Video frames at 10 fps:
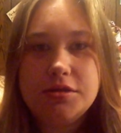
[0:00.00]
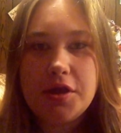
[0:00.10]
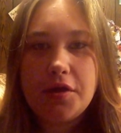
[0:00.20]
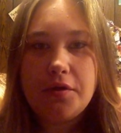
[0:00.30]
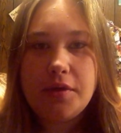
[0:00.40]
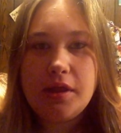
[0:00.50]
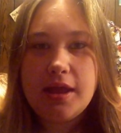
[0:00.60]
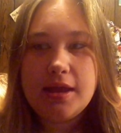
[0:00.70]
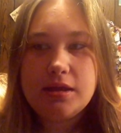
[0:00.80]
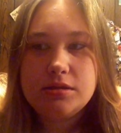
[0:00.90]
So we,
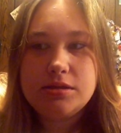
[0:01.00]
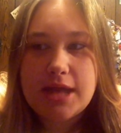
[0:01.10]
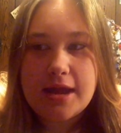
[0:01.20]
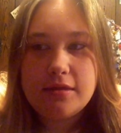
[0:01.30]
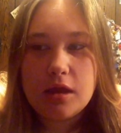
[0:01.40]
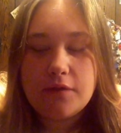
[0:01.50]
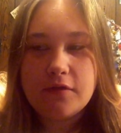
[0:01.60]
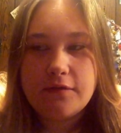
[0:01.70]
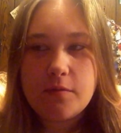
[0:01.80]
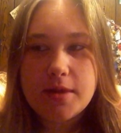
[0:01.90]
like, stand there
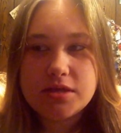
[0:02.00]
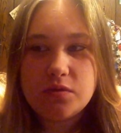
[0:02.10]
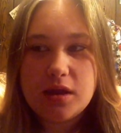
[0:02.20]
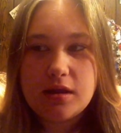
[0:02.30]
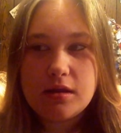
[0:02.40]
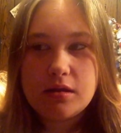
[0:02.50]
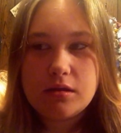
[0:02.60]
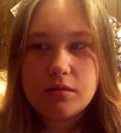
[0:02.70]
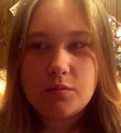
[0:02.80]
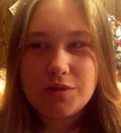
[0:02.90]
for a few minutes. We're like,
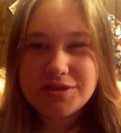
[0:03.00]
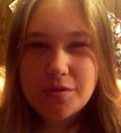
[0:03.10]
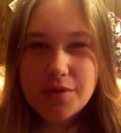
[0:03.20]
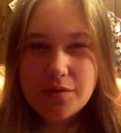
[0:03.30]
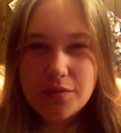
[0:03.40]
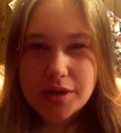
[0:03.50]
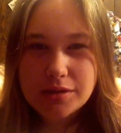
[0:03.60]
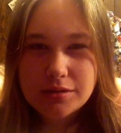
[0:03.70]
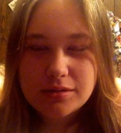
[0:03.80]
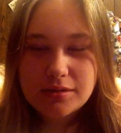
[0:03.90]
"What's going on?"
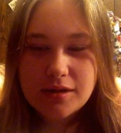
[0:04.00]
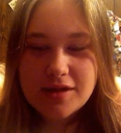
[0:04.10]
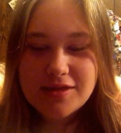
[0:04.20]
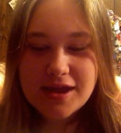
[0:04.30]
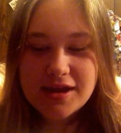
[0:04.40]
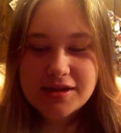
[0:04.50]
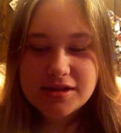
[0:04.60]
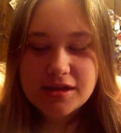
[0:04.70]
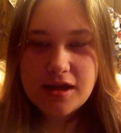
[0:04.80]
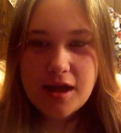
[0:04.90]
And then
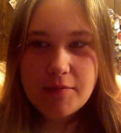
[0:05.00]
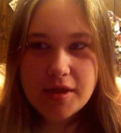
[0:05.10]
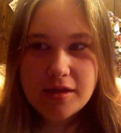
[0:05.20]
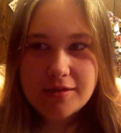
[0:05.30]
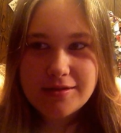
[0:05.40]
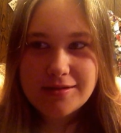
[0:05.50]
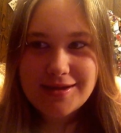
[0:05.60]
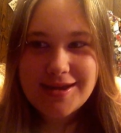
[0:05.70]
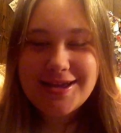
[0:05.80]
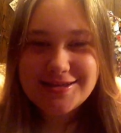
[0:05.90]
I'm like,
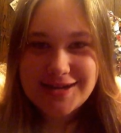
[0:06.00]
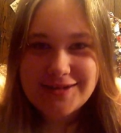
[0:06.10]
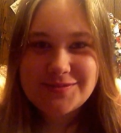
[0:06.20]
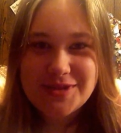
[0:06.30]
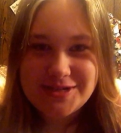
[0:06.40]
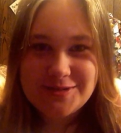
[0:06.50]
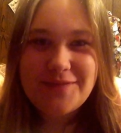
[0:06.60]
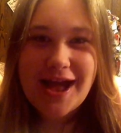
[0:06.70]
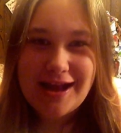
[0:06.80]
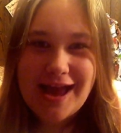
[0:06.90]
"He's gonna have something jump
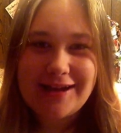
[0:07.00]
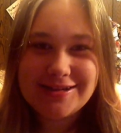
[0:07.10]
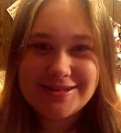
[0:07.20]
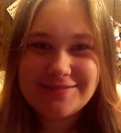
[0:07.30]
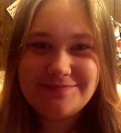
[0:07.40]
out at us."